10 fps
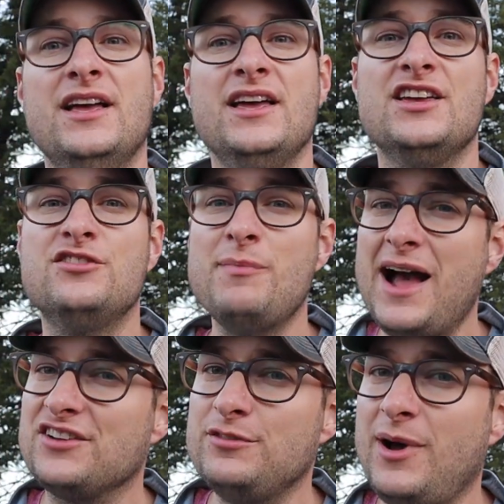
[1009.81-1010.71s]
is
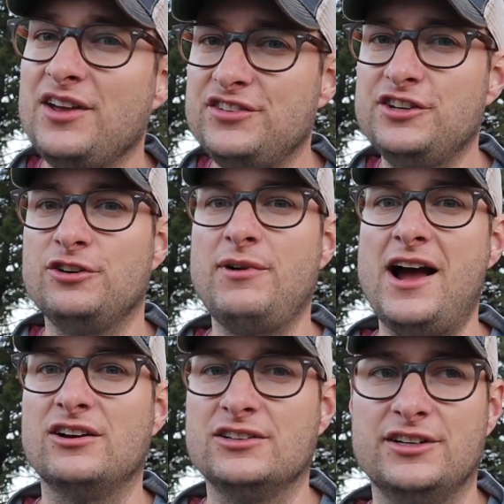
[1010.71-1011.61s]
maximizing your
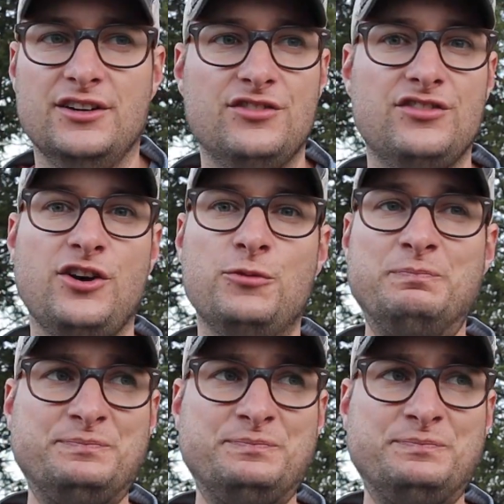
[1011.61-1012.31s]
ground clearance. So